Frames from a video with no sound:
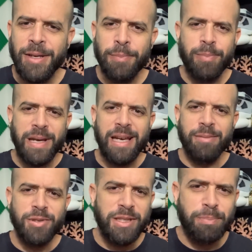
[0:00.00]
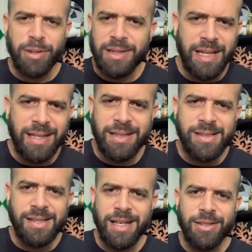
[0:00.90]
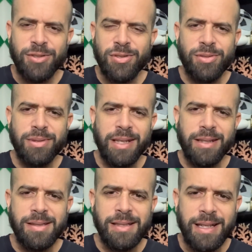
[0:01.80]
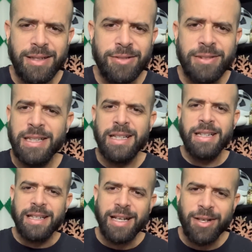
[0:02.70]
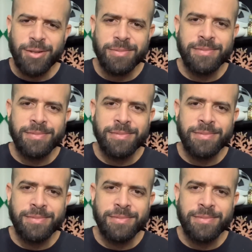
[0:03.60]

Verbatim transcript: Bam, you put that inside your suitcase now. Now